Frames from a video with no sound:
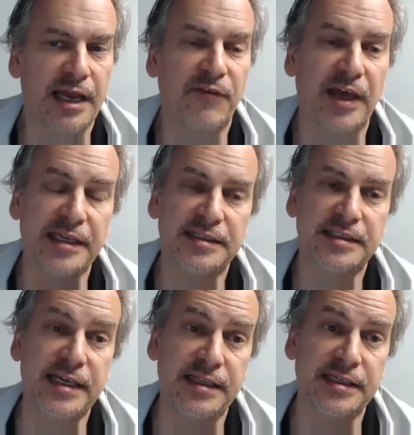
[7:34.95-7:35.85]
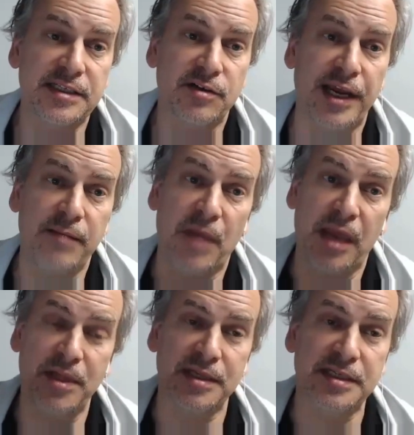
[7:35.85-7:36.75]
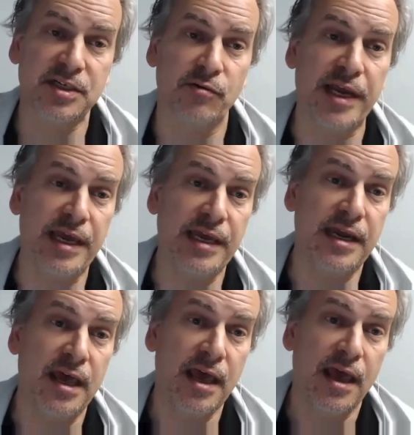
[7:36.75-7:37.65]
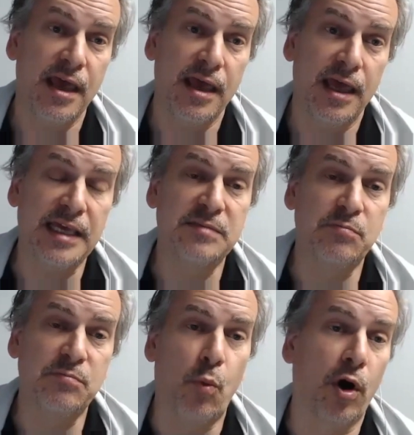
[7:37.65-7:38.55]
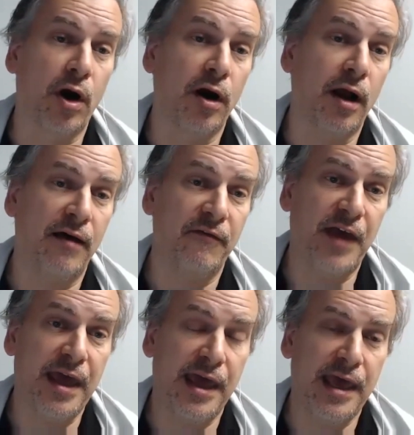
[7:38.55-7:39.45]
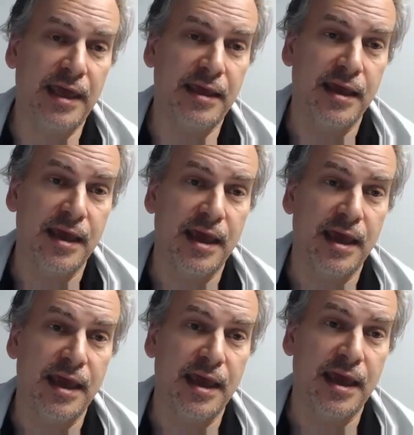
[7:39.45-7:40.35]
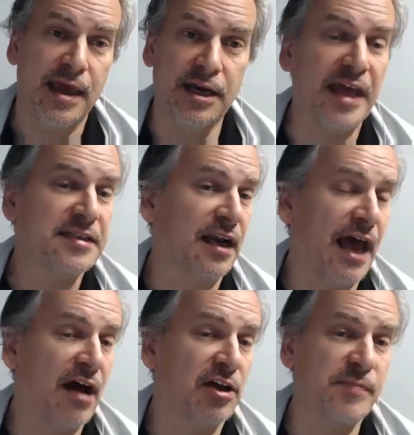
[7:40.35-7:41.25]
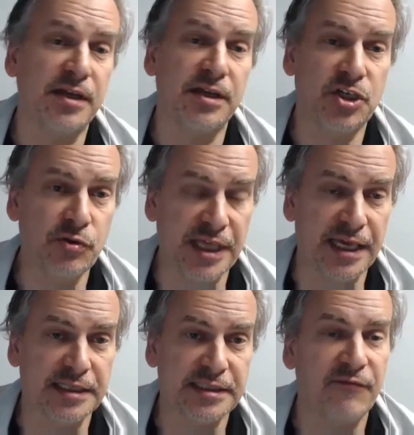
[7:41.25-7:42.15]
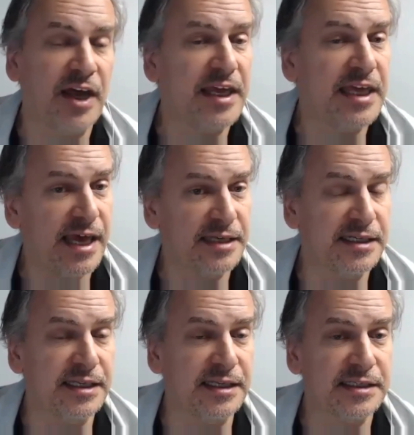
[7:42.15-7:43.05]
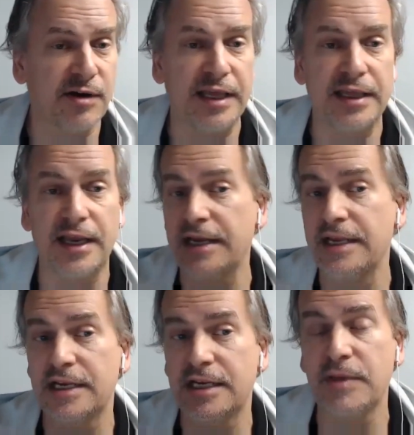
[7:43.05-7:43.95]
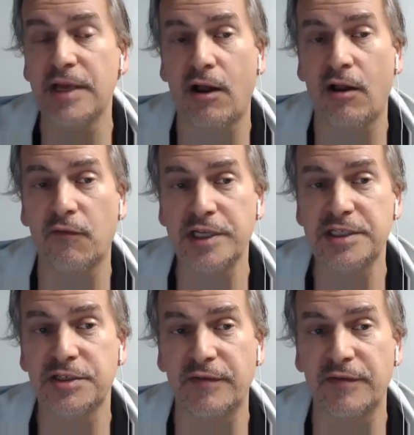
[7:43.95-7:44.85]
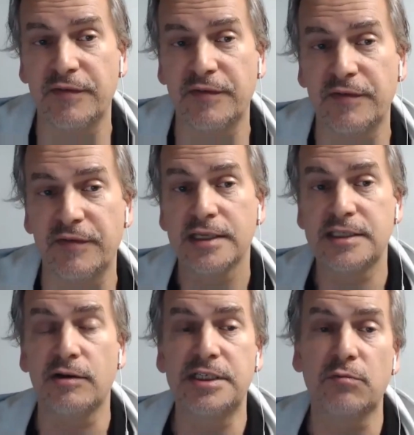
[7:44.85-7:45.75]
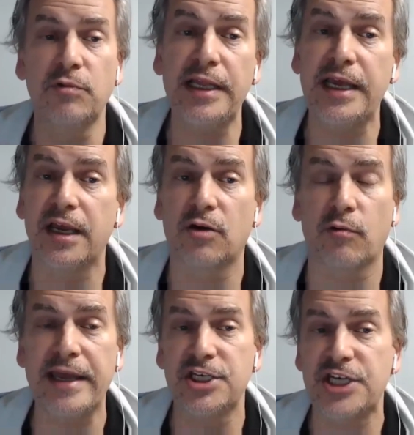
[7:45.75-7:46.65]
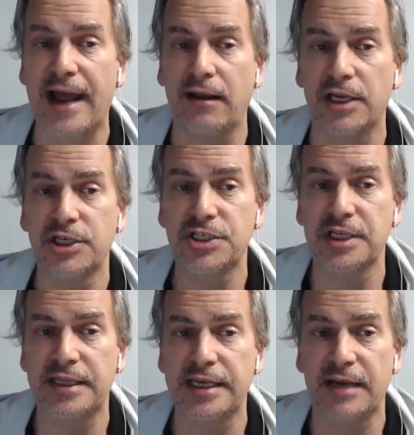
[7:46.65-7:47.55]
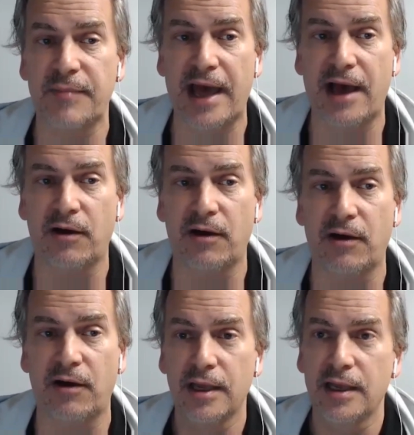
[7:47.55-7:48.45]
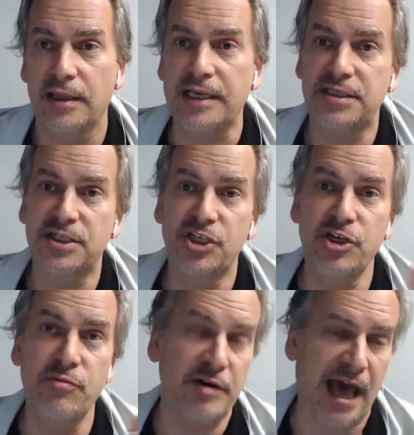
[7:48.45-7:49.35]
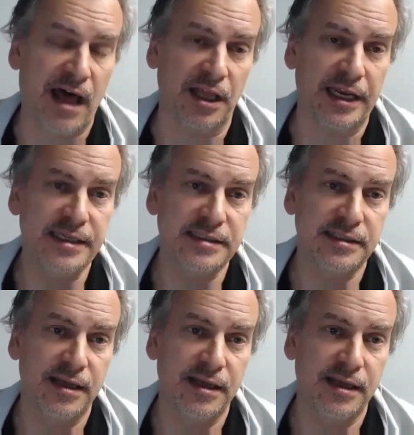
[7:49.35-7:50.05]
If I can see the screen, maybe the screen is more of a interface that allows me to do things. If I can't see the screen, then I need it to be all voice driven. So it's really a great challenge to think about these two modalities.